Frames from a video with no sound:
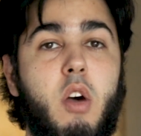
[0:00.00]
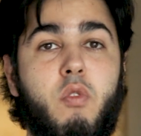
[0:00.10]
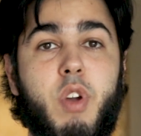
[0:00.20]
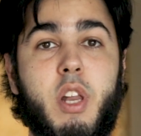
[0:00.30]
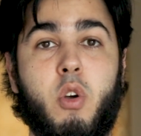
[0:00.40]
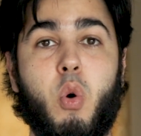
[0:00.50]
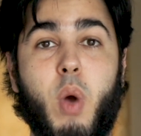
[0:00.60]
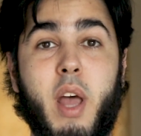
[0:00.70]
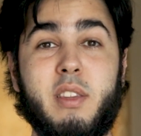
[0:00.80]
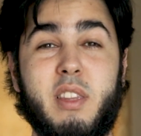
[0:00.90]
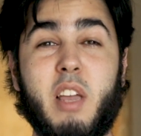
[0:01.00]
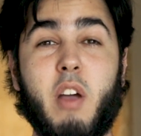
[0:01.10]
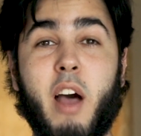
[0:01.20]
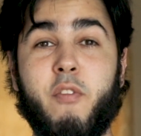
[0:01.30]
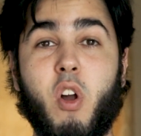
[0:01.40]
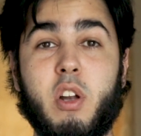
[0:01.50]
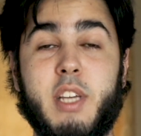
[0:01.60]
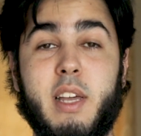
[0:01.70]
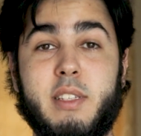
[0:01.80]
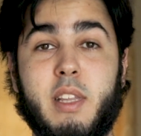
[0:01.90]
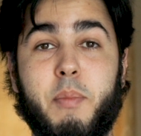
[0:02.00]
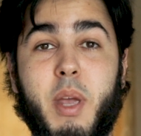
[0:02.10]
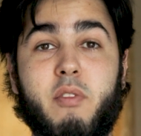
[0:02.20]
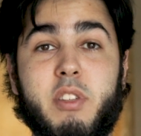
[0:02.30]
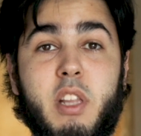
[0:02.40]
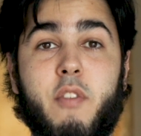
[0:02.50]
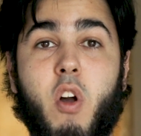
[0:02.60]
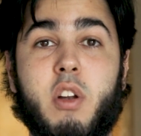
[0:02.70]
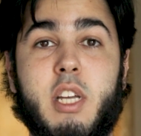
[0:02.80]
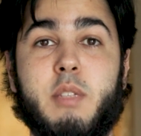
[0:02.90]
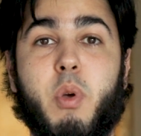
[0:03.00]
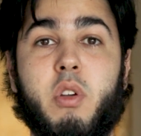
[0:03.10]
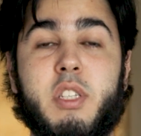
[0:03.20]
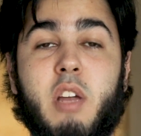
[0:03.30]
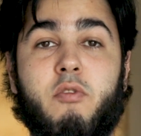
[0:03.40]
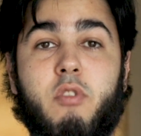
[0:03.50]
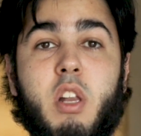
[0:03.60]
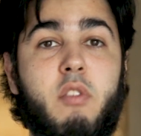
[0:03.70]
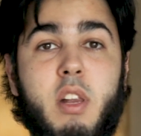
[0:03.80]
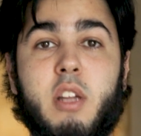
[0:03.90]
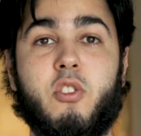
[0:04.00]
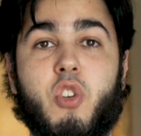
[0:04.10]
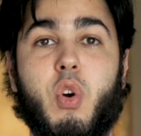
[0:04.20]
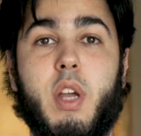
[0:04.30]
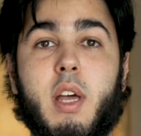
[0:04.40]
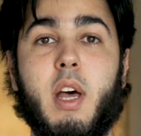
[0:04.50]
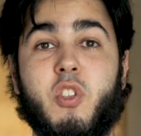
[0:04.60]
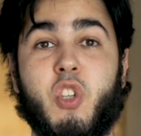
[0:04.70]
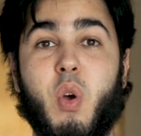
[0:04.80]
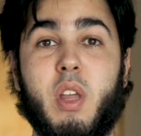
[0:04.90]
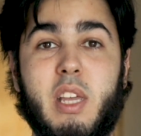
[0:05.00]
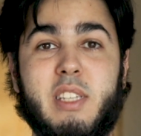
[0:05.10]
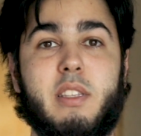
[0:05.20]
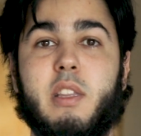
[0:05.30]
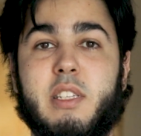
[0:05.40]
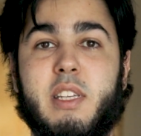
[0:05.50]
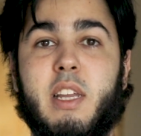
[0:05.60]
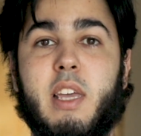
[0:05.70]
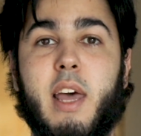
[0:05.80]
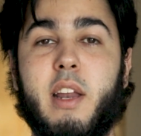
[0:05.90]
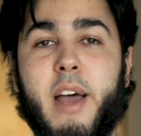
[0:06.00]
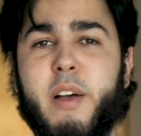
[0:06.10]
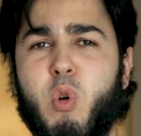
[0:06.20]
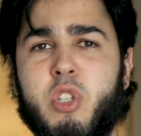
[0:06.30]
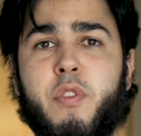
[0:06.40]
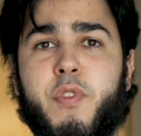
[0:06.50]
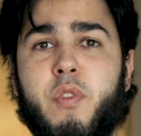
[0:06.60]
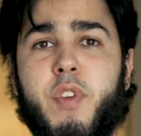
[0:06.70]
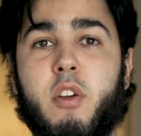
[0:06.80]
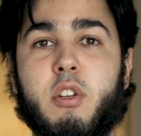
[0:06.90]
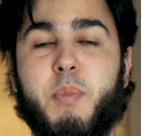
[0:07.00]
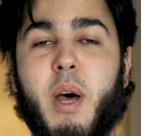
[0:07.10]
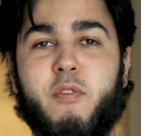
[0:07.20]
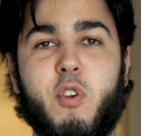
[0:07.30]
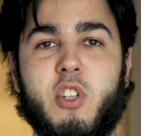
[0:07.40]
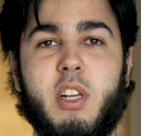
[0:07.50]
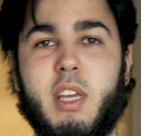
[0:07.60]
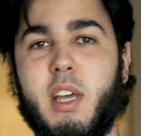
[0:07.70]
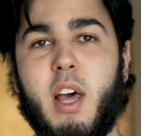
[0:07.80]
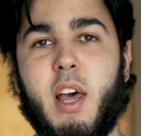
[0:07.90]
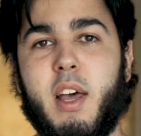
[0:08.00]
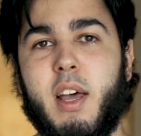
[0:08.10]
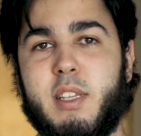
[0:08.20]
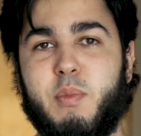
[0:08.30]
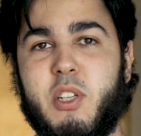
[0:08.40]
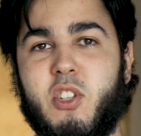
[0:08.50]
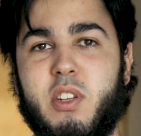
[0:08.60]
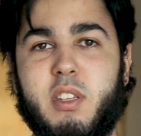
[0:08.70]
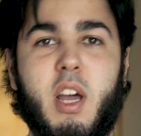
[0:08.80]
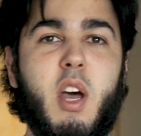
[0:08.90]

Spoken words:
really cool. And they are volunteers, and the main reason they're volunteers because they really enjoy showing the city. And I watched a few videos, but unfortunately, as mentioned,